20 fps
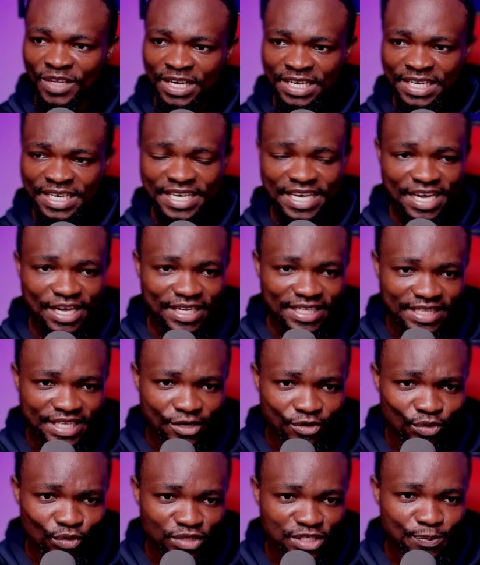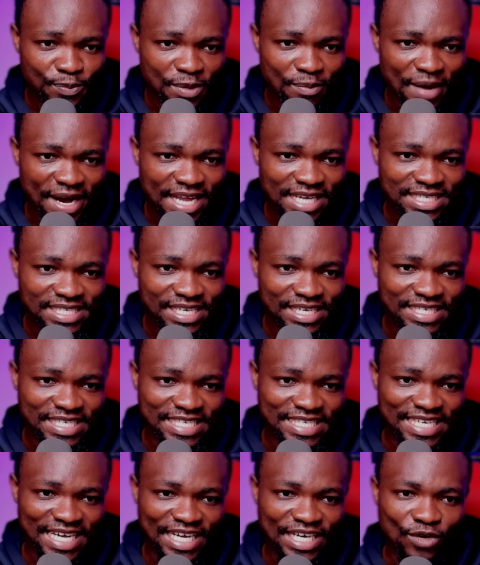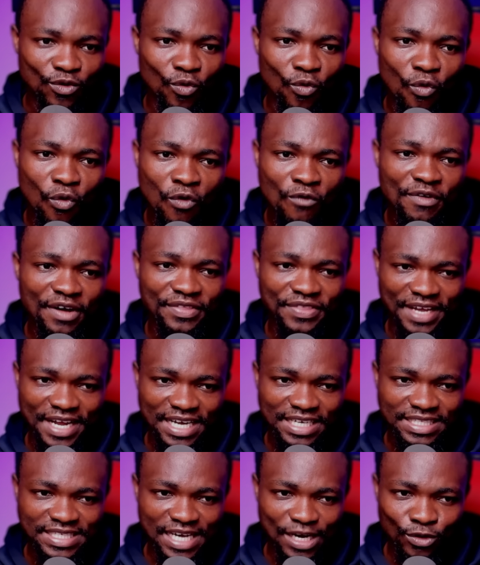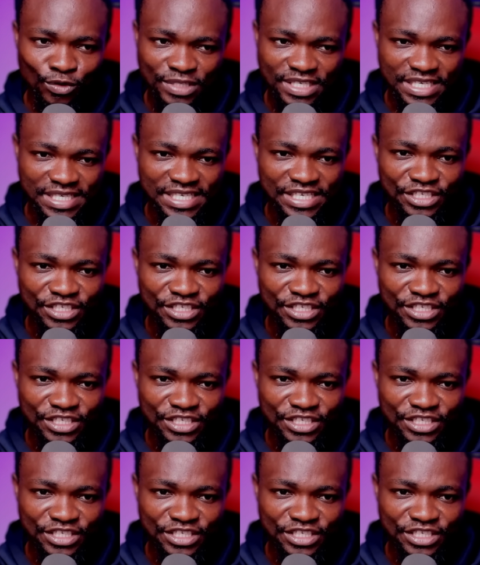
Here, the road pre-market sales is an over-the-counter OTC